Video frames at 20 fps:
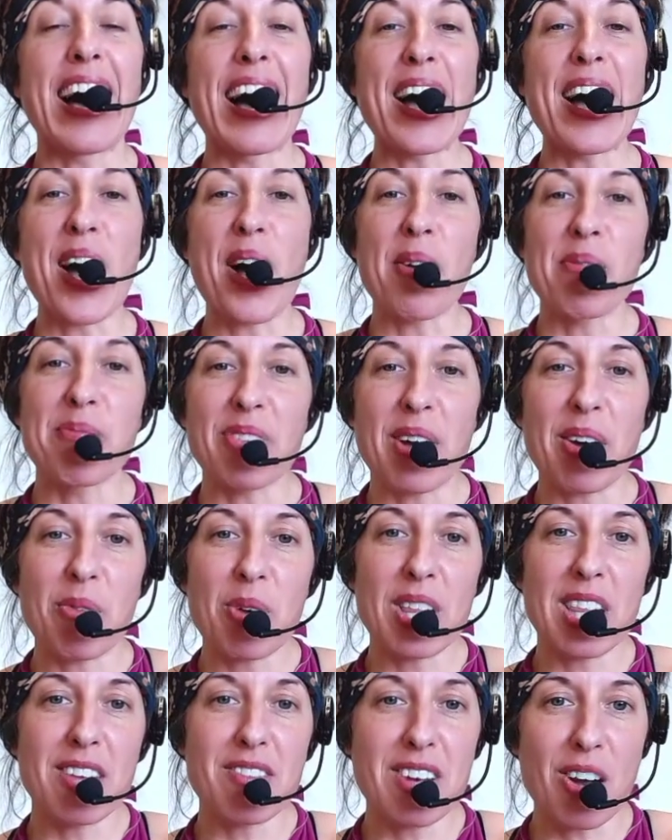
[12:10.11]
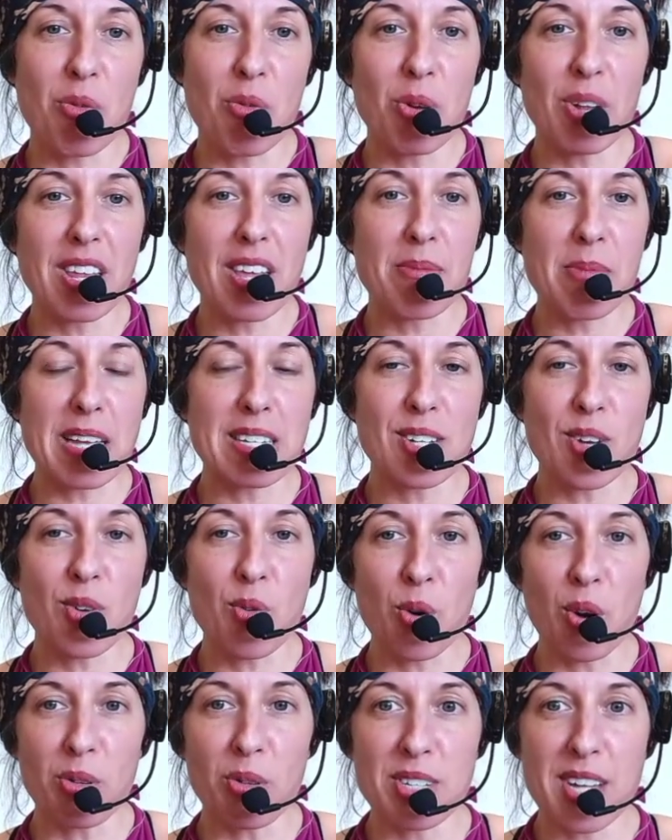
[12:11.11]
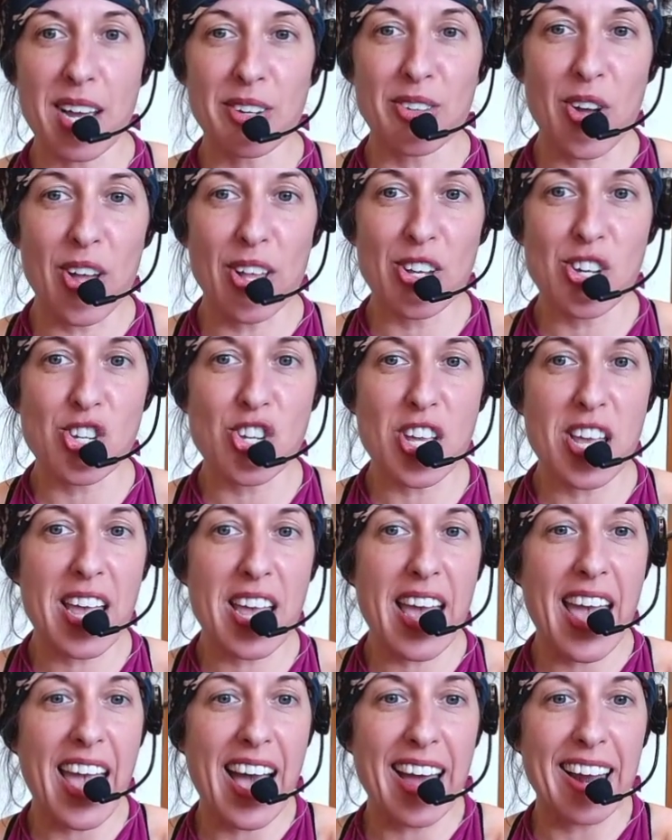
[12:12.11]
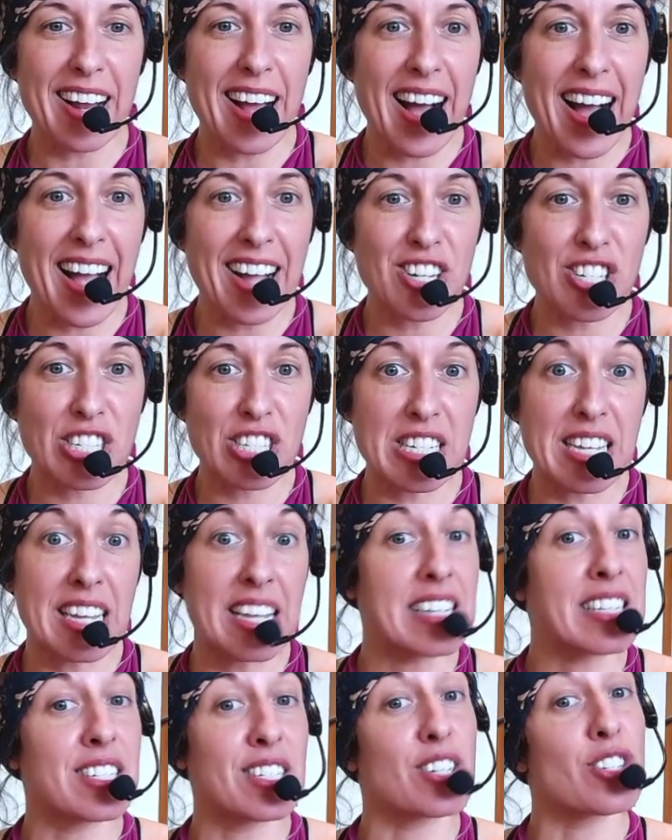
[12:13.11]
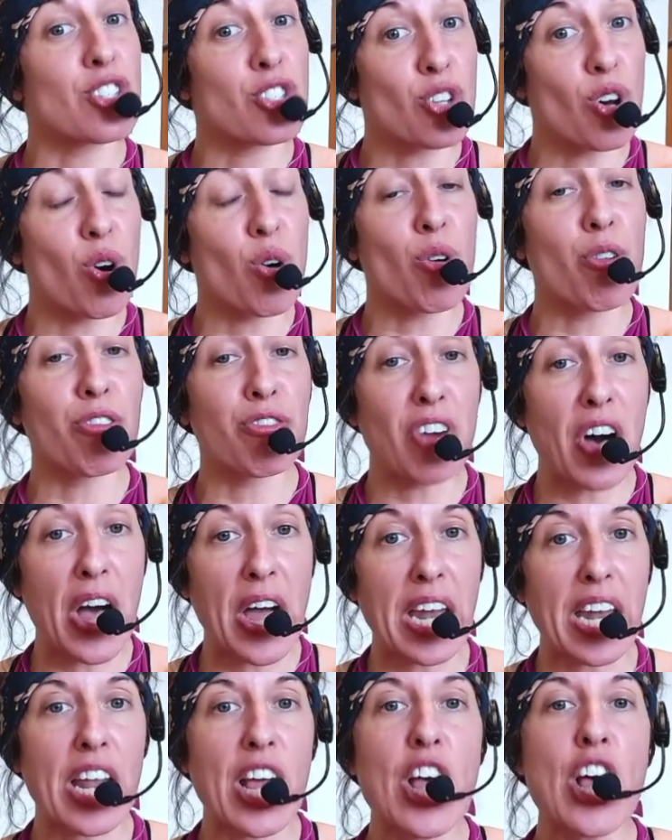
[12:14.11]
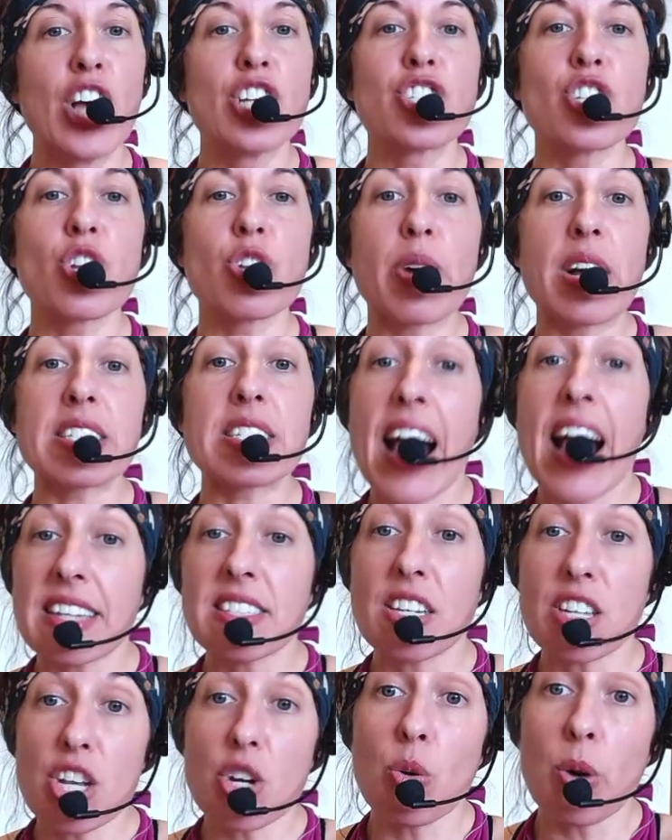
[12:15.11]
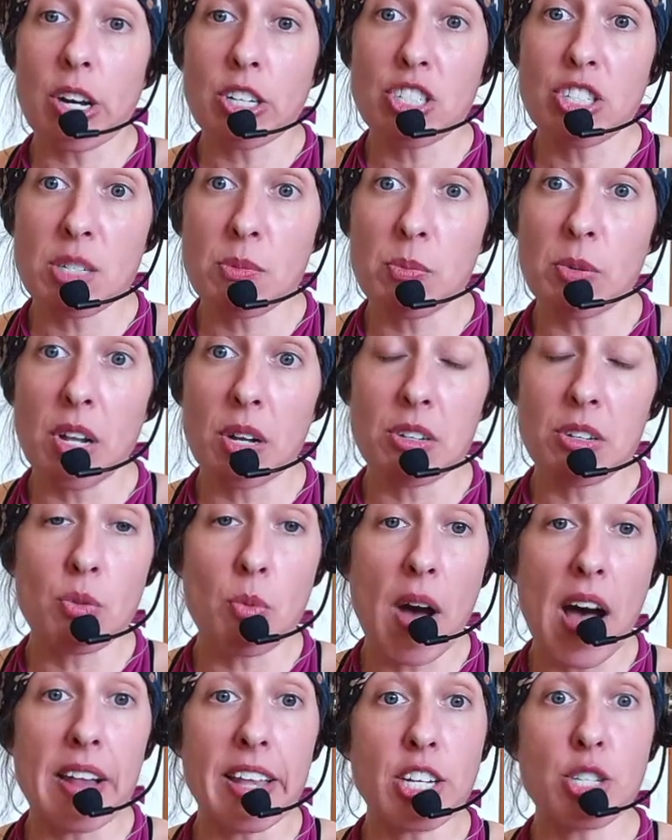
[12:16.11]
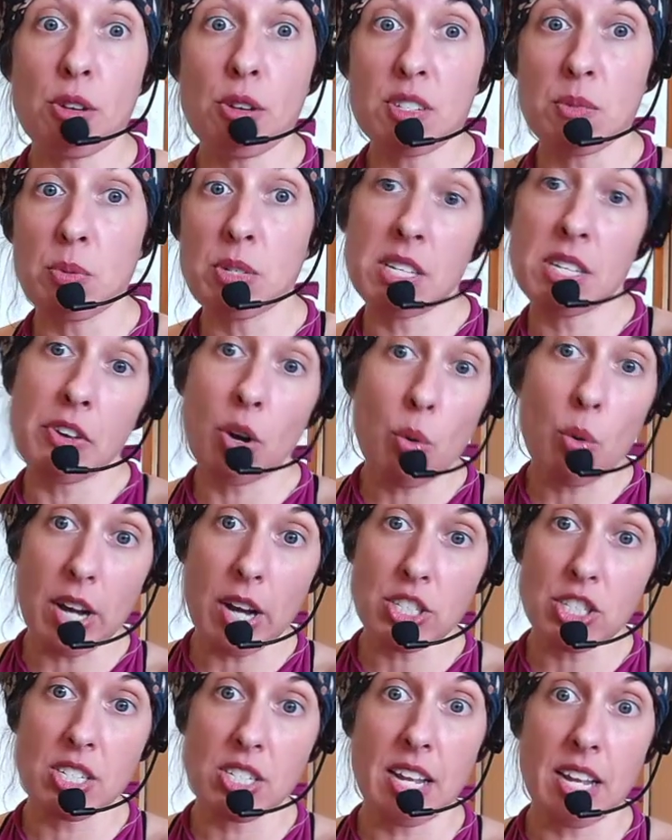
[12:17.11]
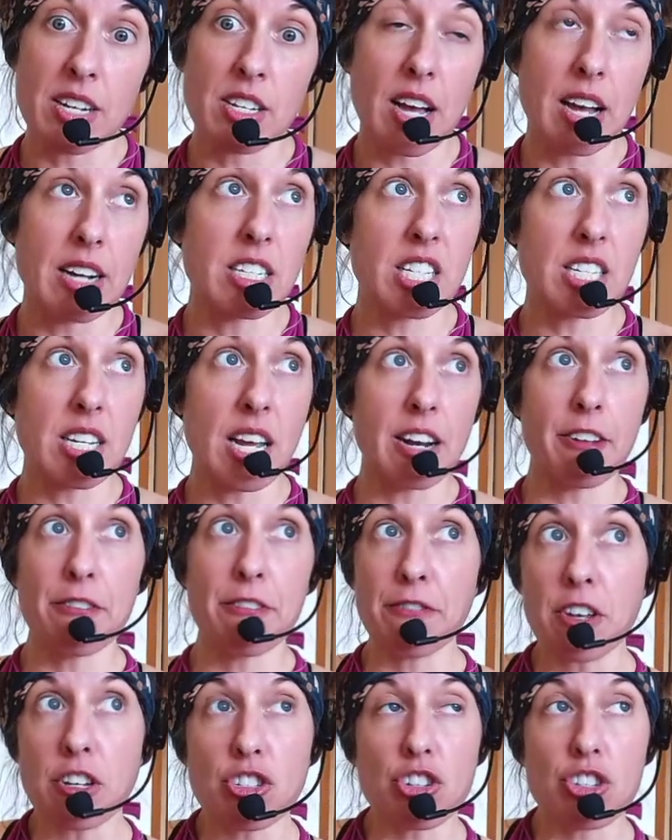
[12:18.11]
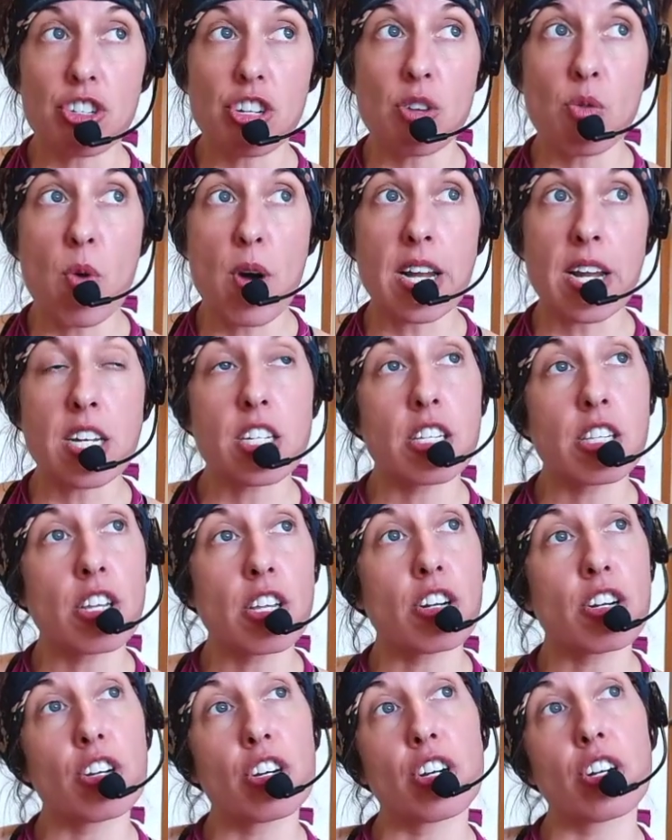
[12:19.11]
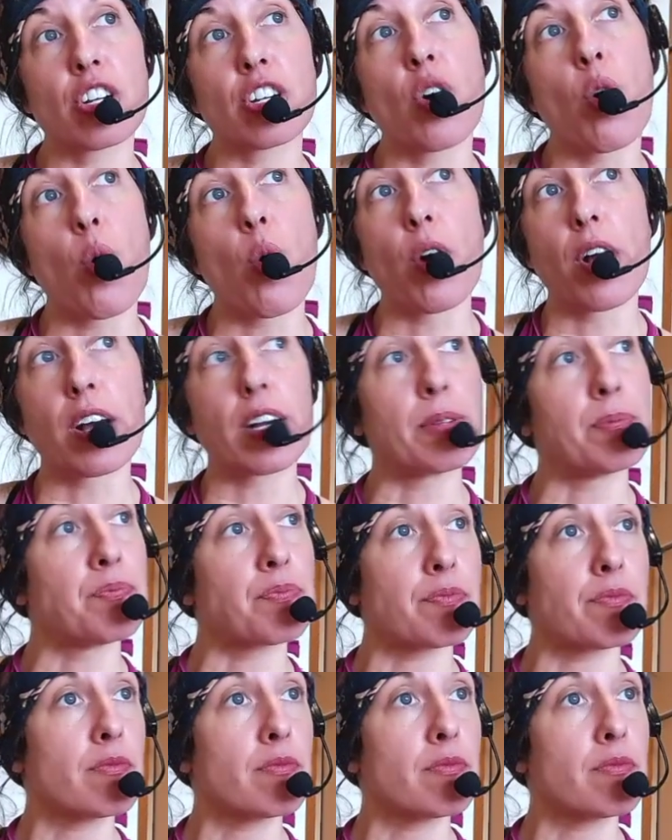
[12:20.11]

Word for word: Um, we live in a really amazing world of technology, and I just think it's so fun. So you guys, ask any questions below as well. Like, do you have specific questions on a, on a feature you're wanting to learn, or